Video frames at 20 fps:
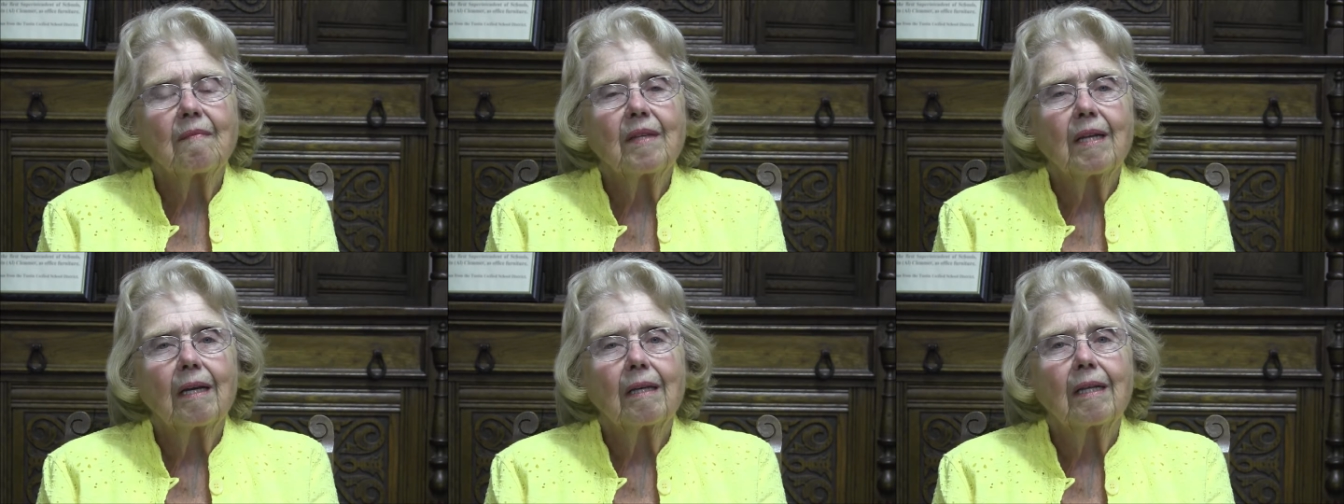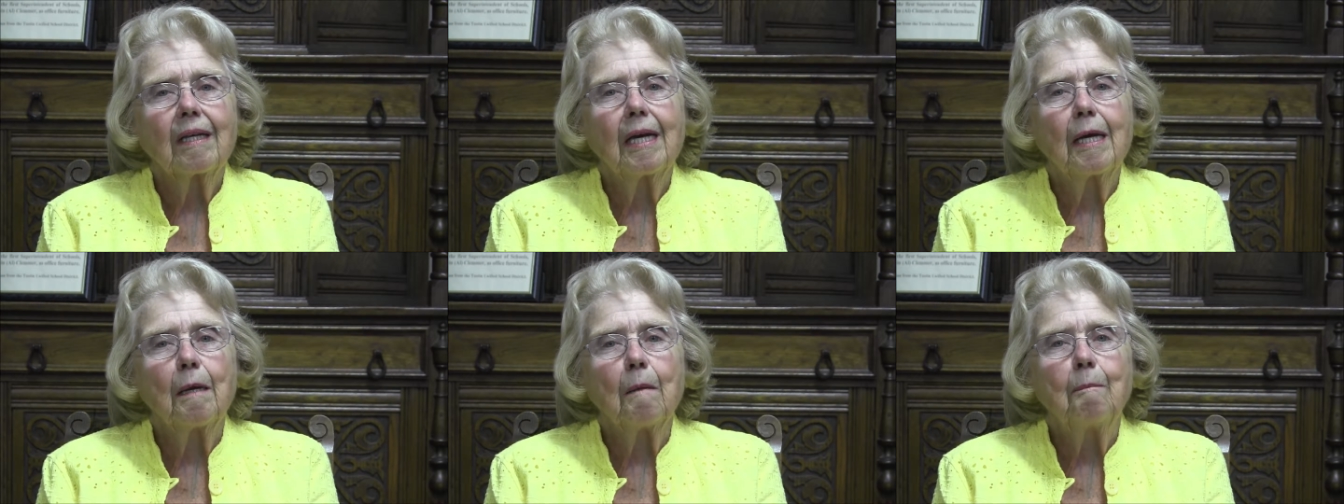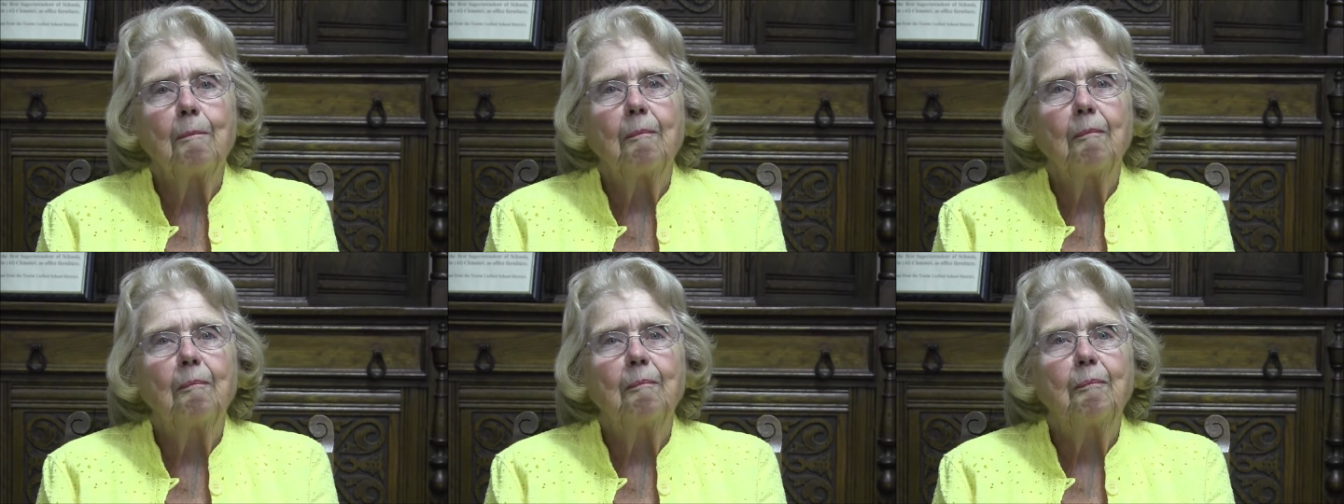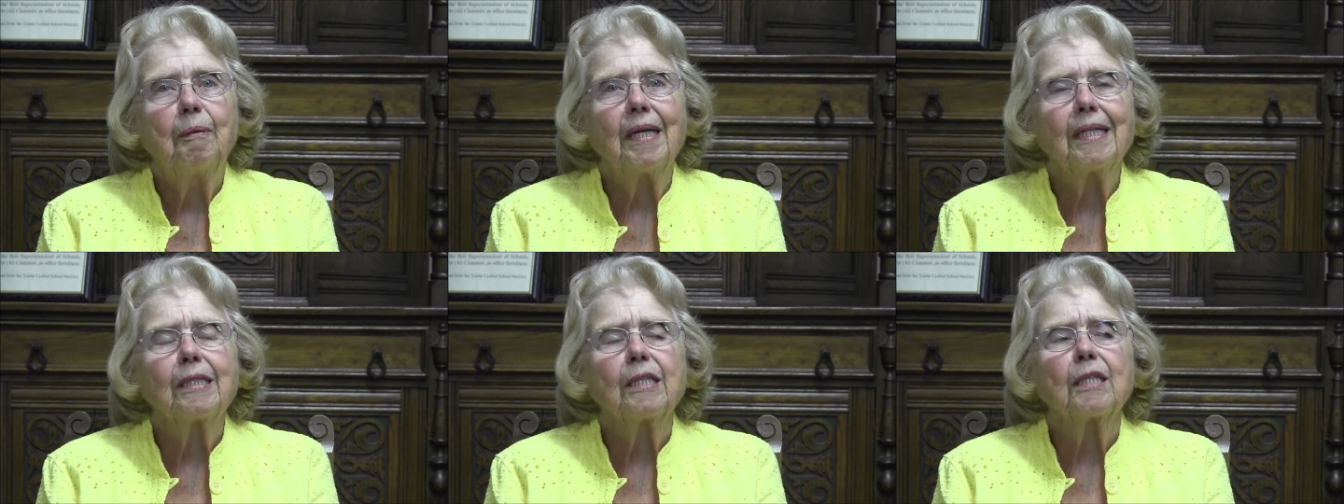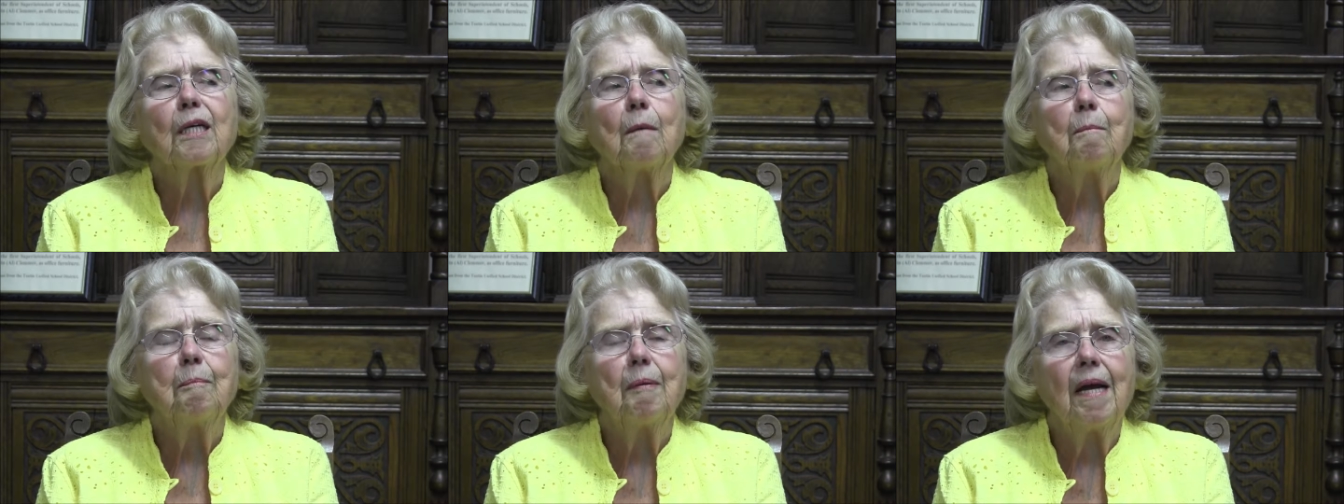the
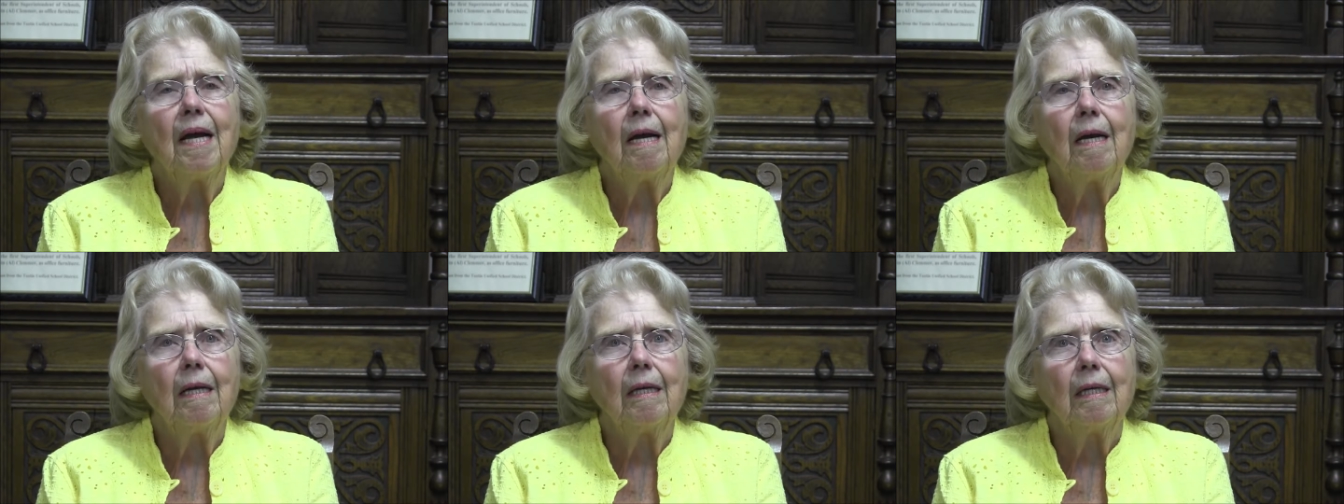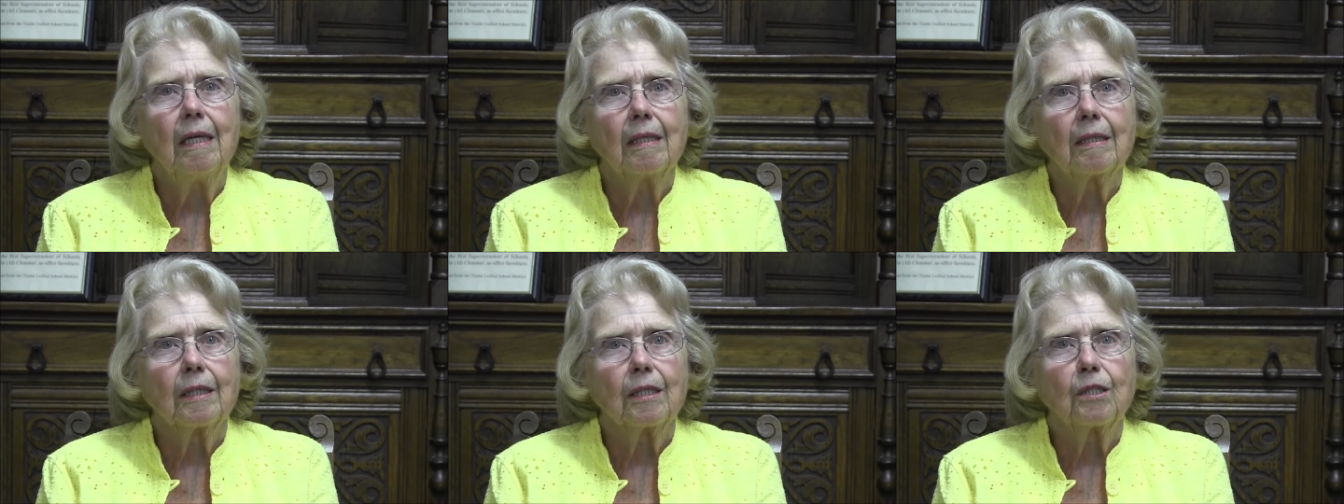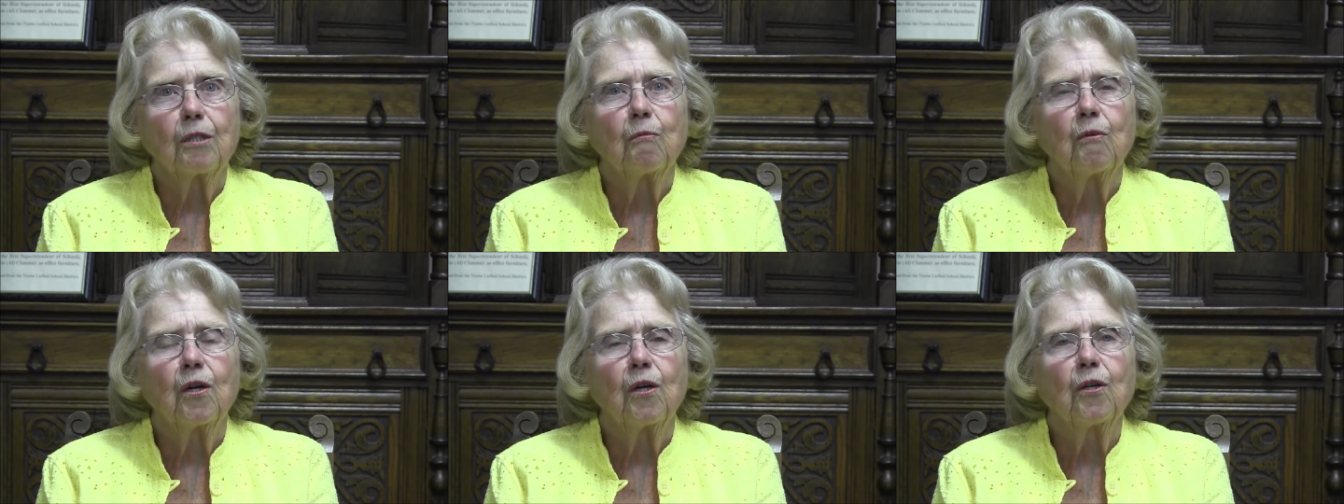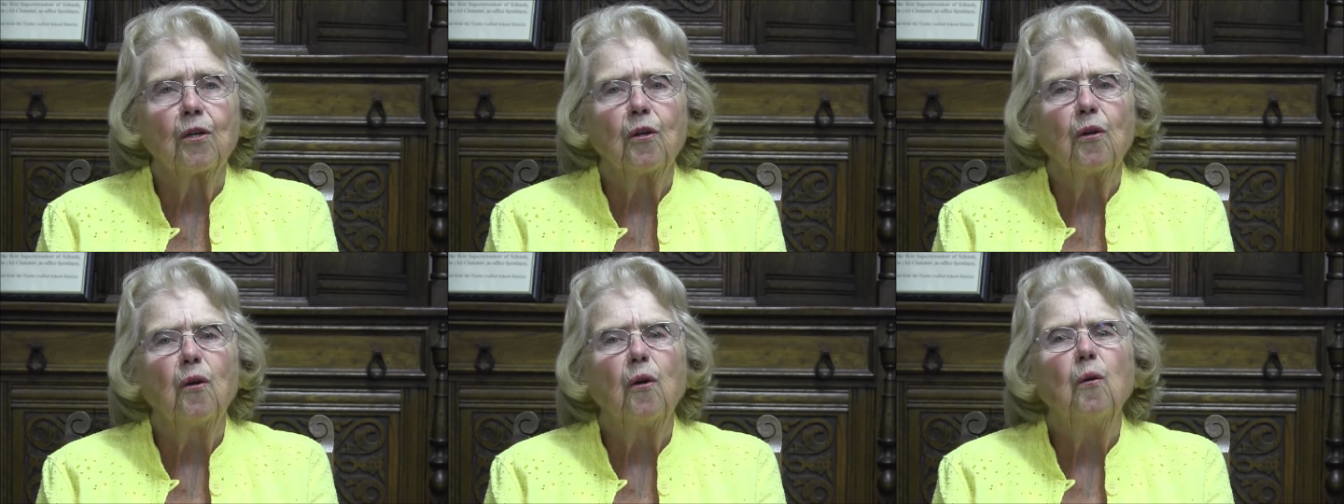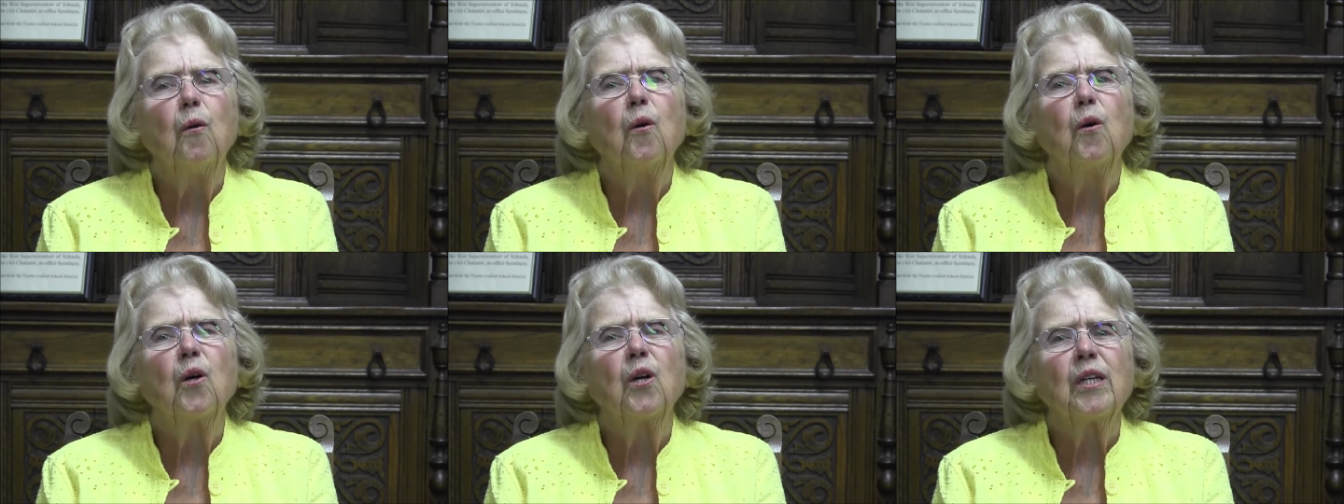Episcopalians were
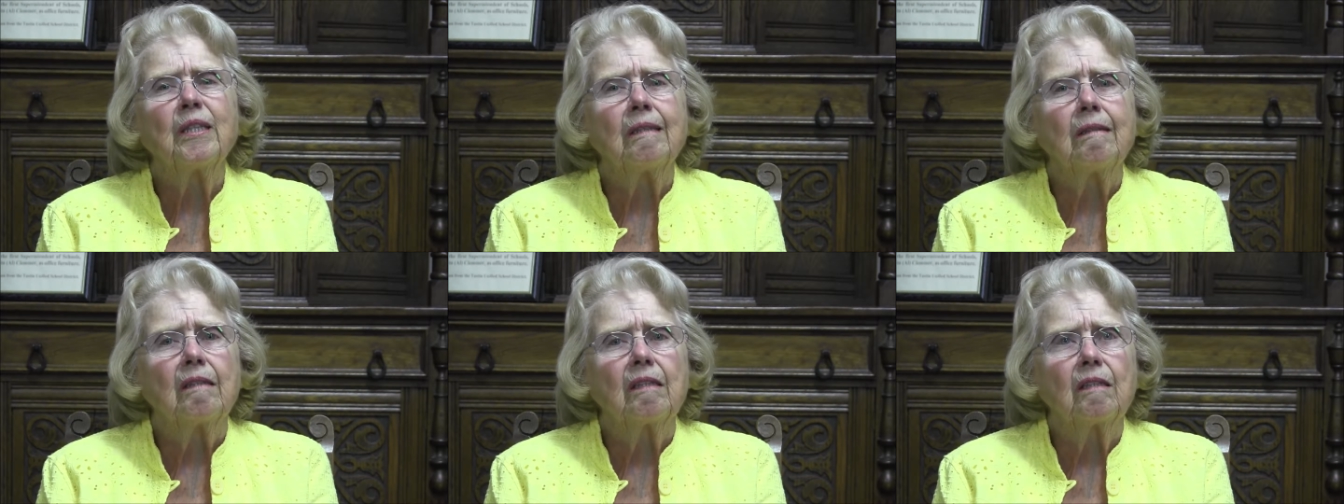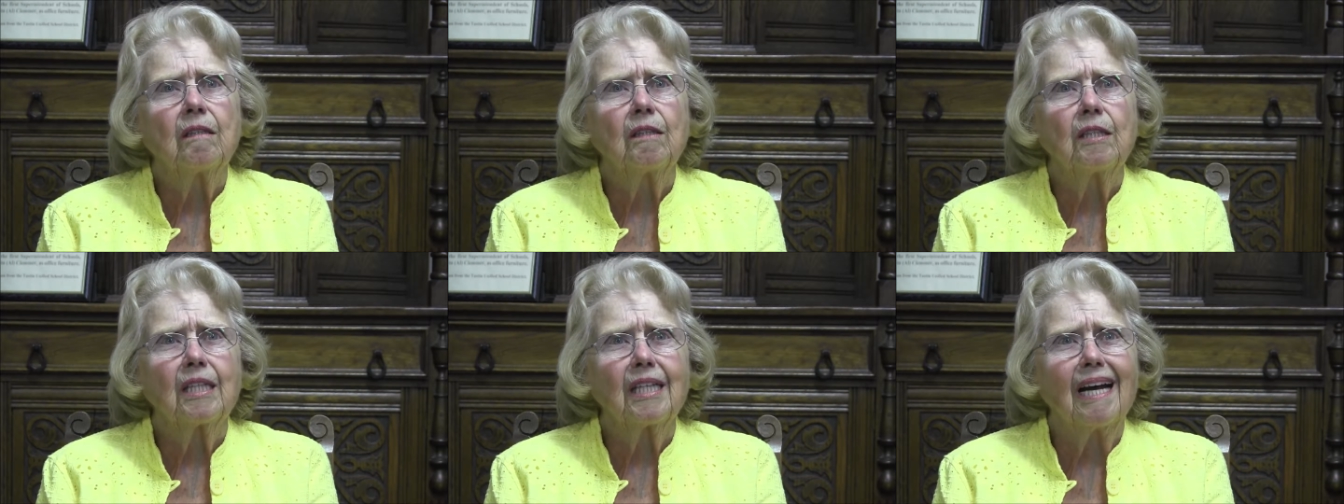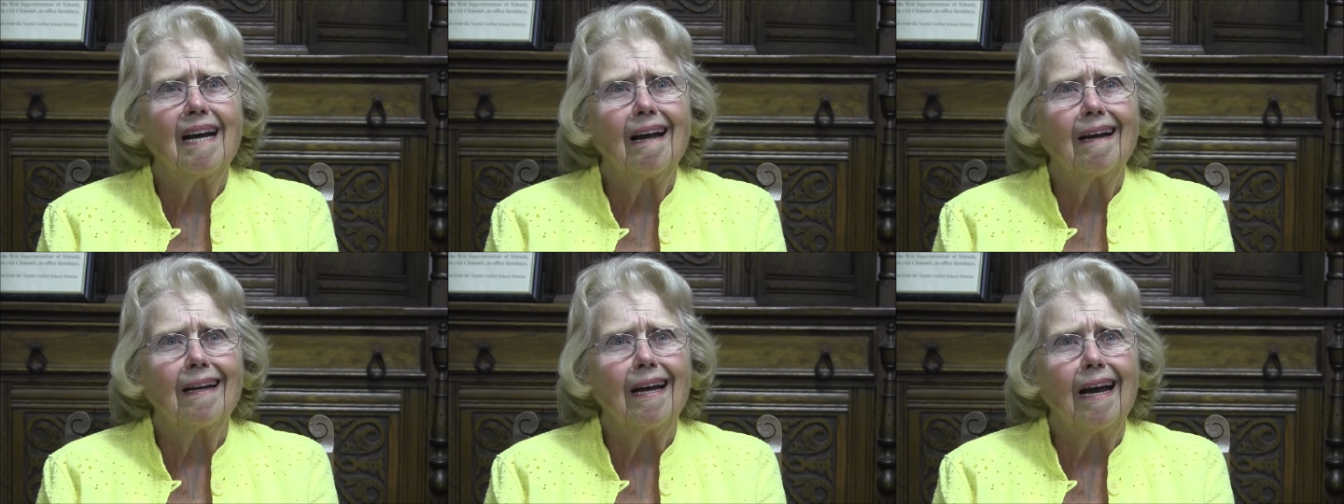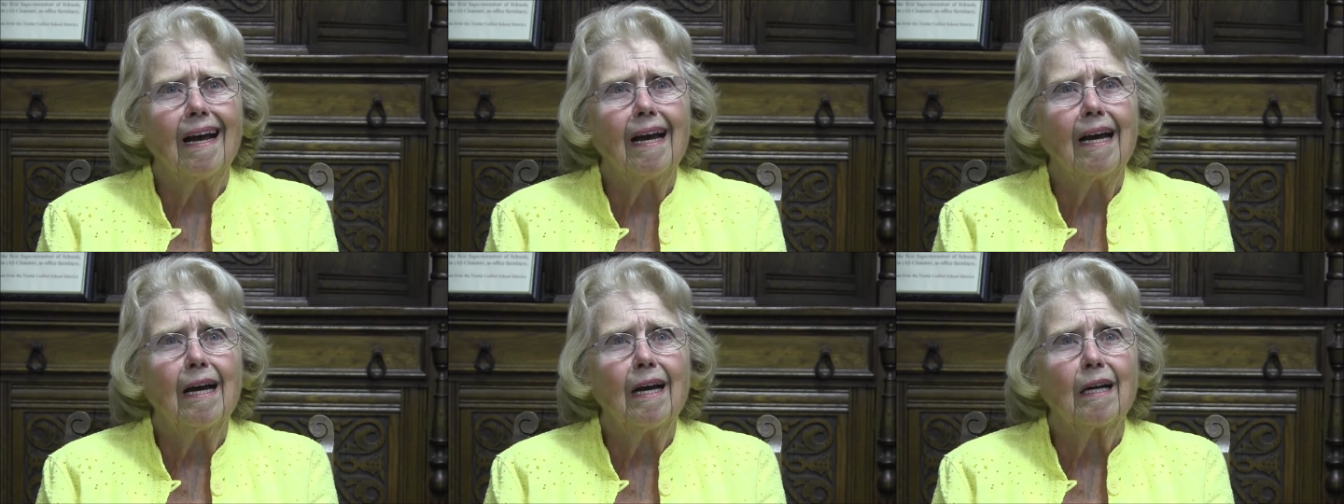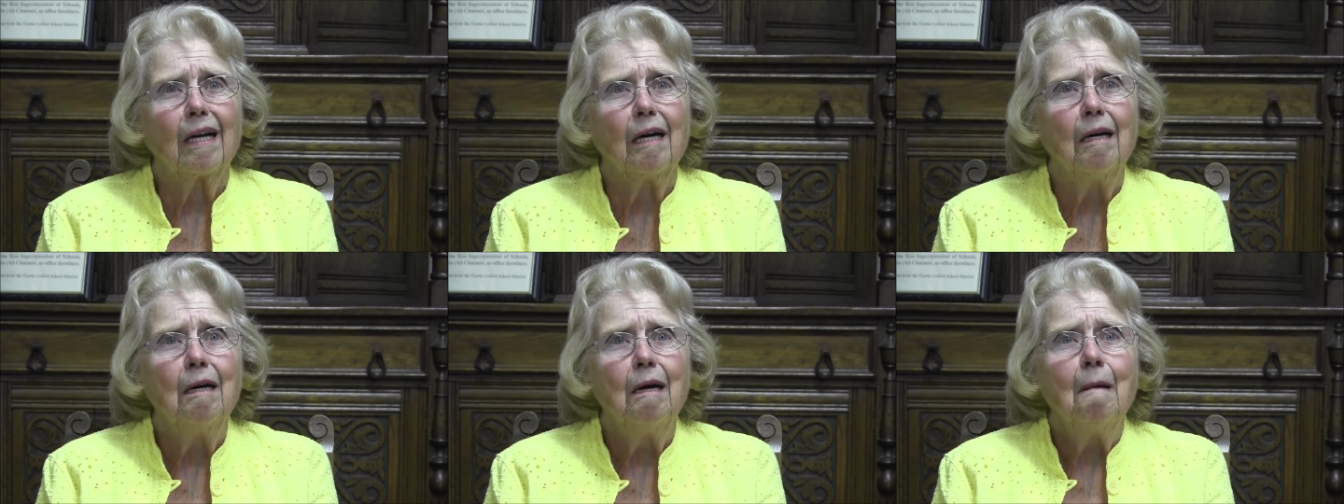lured to Santa
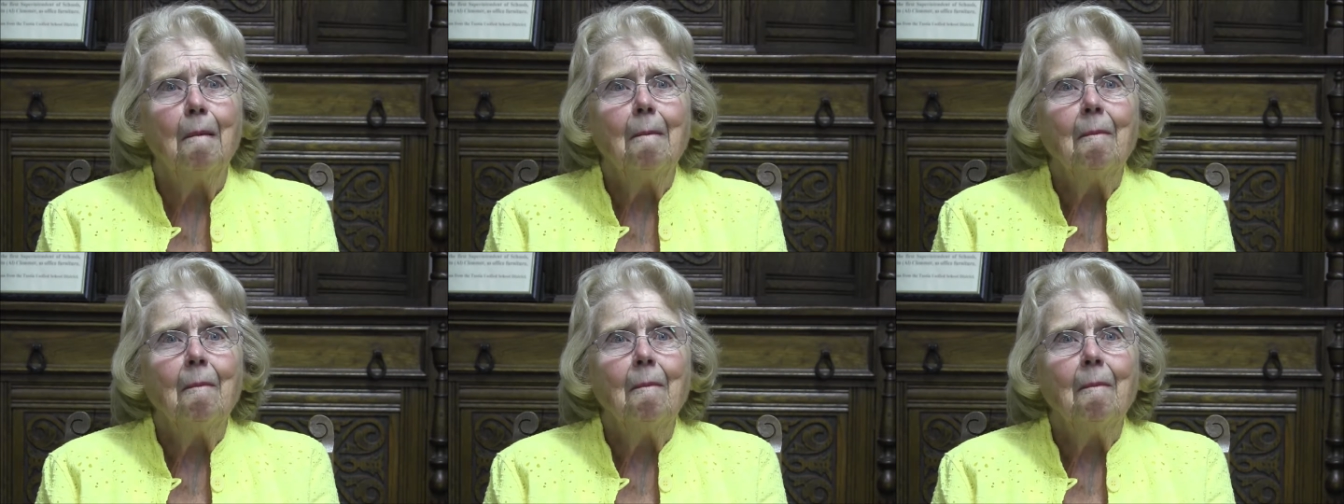Ana